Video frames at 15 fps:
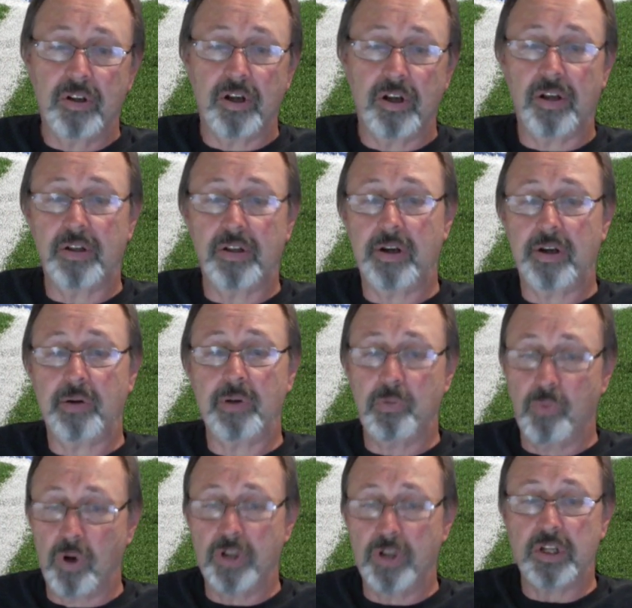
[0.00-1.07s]
Uh, you know, he
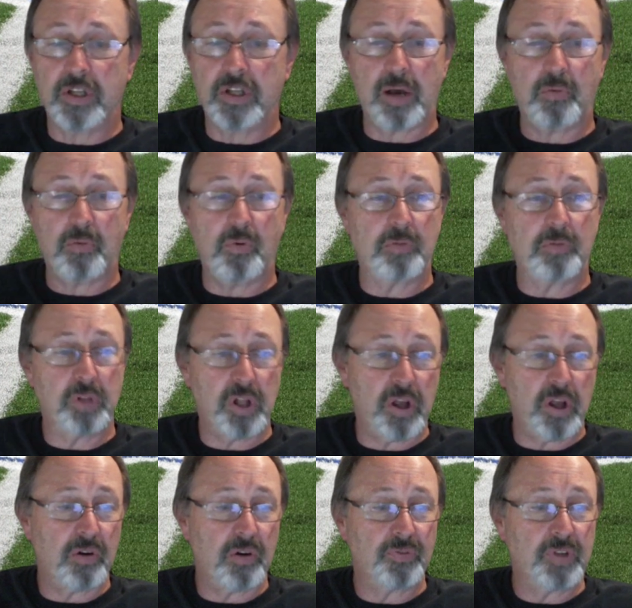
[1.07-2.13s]
won you that one
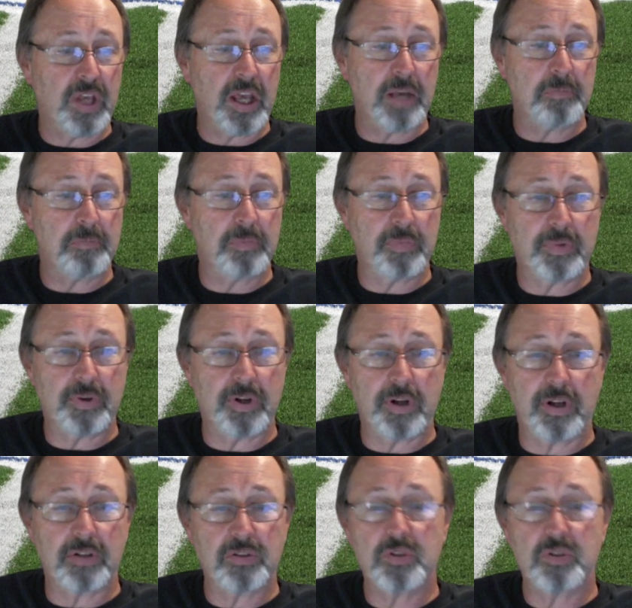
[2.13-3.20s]
playoff game uh,